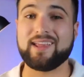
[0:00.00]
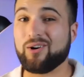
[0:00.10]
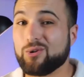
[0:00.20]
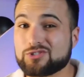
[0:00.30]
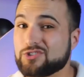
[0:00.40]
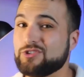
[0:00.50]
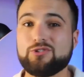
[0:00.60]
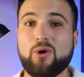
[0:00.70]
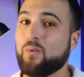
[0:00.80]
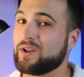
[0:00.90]
And also, you
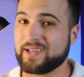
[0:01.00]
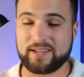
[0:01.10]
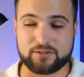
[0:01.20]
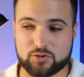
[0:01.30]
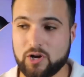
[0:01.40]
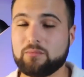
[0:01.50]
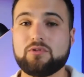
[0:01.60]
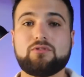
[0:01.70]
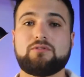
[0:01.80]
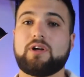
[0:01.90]
don't want to get in
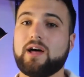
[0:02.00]
trouble.